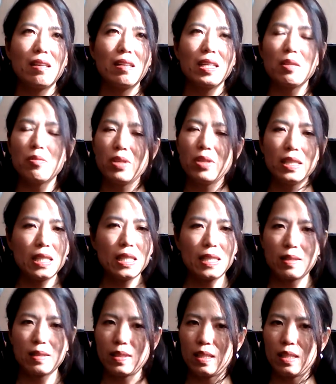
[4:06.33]
really did not
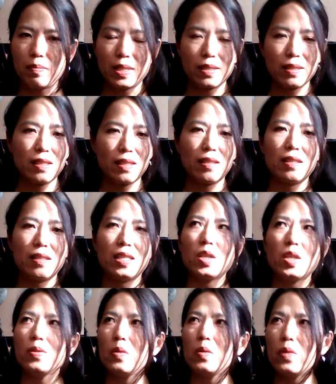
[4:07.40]
see anybody. He
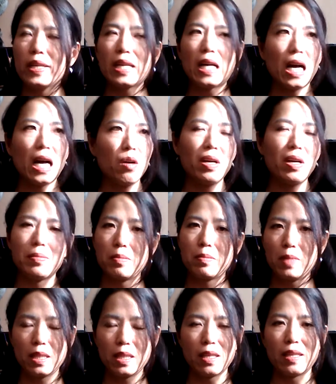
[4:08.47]
only went out after
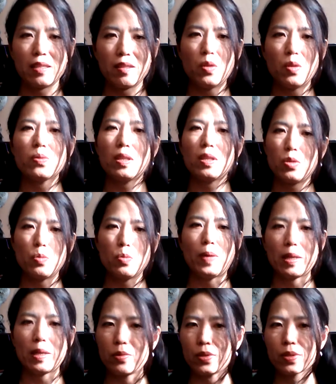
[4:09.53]
midnight only to
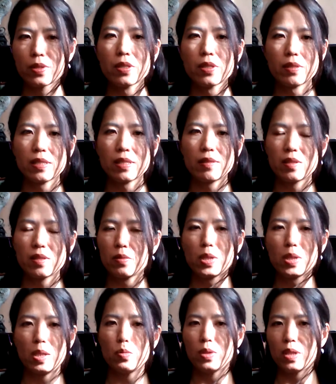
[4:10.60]
buy groceries, so
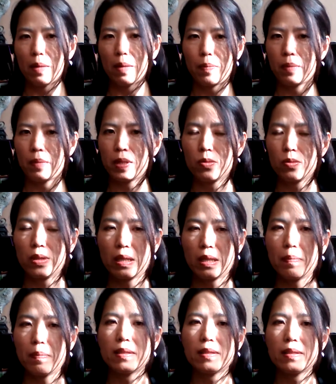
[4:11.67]
he would not bump into
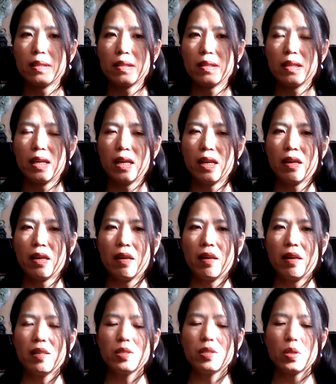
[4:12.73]
anybody.
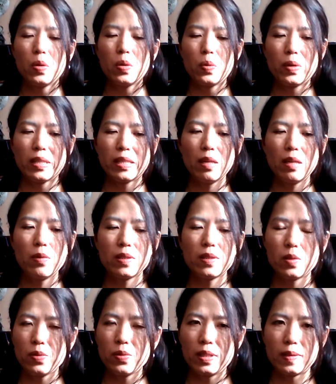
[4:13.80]
So when he was
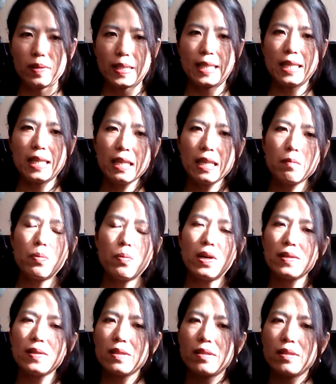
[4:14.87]
doing this keen
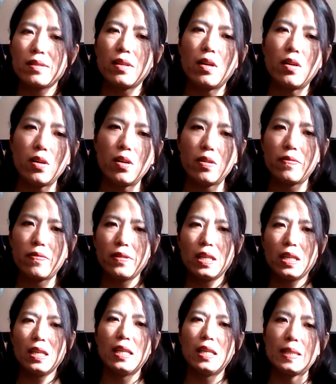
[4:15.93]
process of
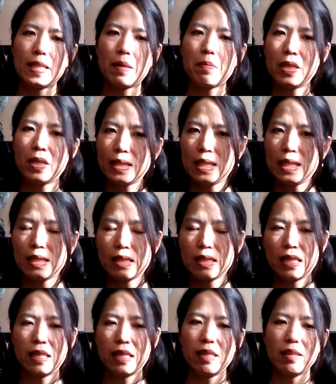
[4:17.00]
examining
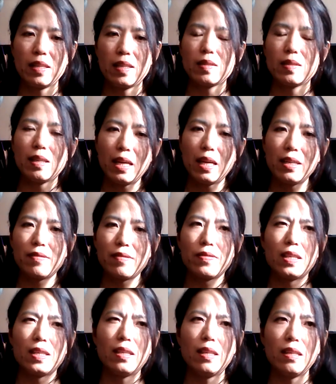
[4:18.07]
his life,
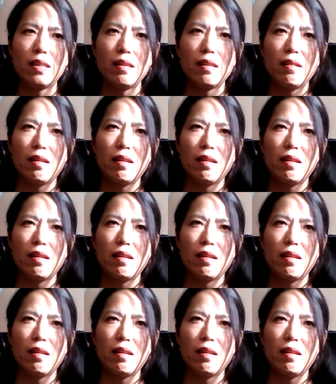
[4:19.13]
he